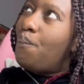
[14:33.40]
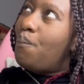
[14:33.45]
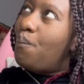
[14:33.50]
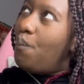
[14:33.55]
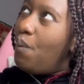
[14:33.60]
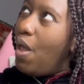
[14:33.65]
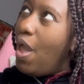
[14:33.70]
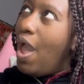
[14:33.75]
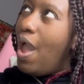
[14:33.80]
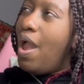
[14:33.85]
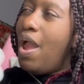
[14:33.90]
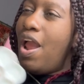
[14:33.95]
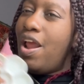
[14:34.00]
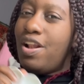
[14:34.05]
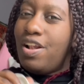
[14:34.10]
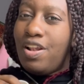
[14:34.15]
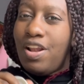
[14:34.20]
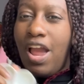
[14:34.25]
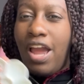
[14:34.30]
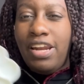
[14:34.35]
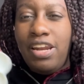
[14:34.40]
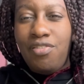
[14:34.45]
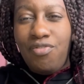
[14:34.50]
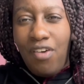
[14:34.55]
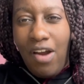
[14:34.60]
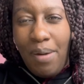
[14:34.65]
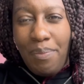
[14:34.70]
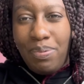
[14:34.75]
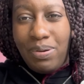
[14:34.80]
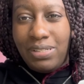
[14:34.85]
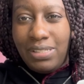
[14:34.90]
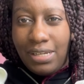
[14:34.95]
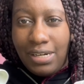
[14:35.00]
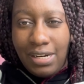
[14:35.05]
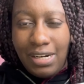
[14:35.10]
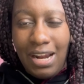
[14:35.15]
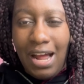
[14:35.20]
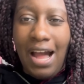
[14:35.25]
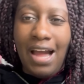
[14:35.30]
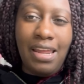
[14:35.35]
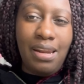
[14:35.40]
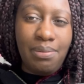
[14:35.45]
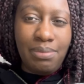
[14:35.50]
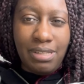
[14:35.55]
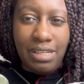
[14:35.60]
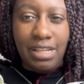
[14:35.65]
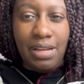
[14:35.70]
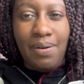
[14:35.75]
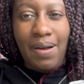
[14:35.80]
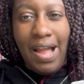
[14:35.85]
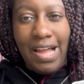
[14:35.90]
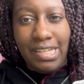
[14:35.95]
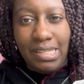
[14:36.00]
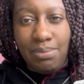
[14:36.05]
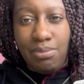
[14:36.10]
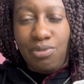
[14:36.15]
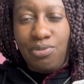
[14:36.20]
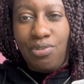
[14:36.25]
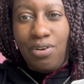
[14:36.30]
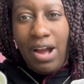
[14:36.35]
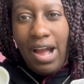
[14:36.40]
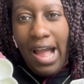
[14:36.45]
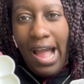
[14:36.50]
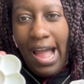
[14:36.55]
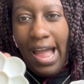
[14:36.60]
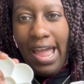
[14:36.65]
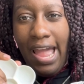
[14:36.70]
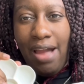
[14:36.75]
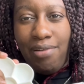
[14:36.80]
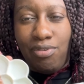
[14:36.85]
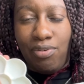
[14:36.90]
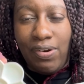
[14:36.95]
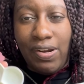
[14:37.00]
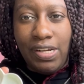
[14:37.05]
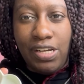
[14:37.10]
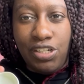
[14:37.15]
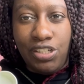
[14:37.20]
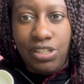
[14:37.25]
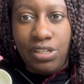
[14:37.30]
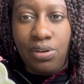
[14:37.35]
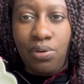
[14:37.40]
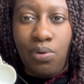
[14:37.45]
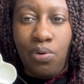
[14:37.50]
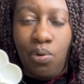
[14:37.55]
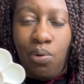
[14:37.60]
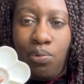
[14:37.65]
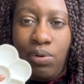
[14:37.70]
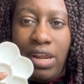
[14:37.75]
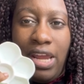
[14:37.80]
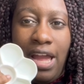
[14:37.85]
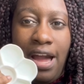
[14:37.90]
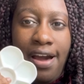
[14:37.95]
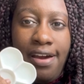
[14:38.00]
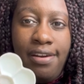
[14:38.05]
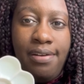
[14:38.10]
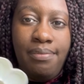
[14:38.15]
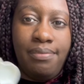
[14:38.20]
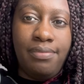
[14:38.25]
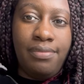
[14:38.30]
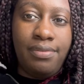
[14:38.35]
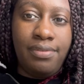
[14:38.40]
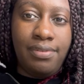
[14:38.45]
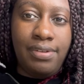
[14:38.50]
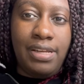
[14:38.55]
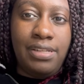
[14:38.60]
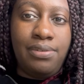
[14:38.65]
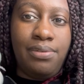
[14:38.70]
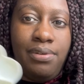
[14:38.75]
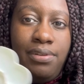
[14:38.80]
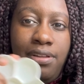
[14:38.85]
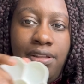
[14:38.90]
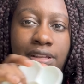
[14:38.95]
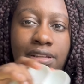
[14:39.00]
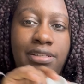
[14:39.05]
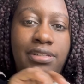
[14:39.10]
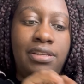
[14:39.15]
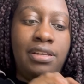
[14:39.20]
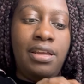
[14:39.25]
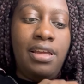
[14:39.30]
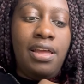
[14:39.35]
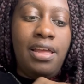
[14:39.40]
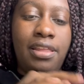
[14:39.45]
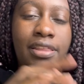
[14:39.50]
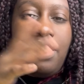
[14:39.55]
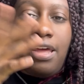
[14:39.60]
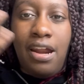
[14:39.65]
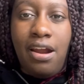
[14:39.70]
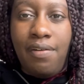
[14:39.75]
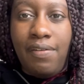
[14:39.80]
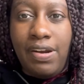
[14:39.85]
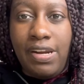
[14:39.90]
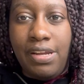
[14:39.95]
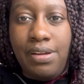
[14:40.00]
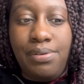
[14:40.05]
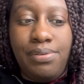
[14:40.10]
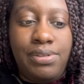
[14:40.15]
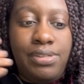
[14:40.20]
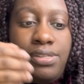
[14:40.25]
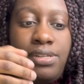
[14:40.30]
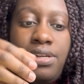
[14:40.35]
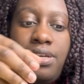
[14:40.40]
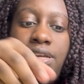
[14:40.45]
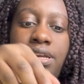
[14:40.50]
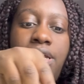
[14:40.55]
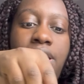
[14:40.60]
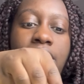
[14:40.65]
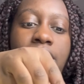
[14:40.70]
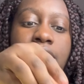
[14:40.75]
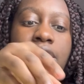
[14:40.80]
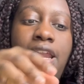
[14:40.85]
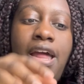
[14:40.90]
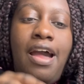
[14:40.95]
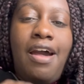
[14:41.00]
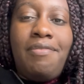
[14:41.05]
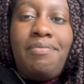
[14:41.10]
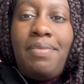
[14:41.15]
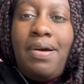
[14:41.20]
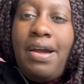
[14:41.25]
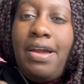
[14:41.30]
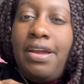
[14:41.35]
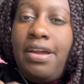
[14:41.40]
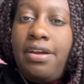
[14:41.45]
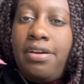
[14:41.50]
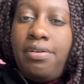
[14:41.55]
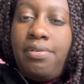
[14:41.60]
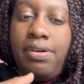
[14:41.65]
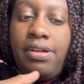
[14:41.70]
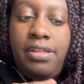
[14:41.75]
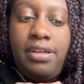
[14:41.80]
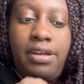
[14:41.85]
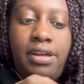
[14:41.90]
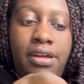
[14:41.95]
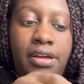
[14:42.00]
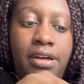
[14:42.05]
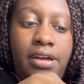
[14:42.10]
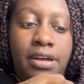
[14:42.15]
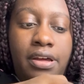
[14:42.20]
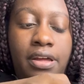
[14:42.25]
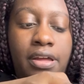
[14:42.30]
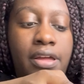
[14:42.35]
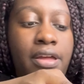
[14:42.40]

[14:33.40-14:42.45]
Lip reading: 95% of the items that they were asking me for. I have a rendition or own an item that's on the list that I already use. And then I have my acrylic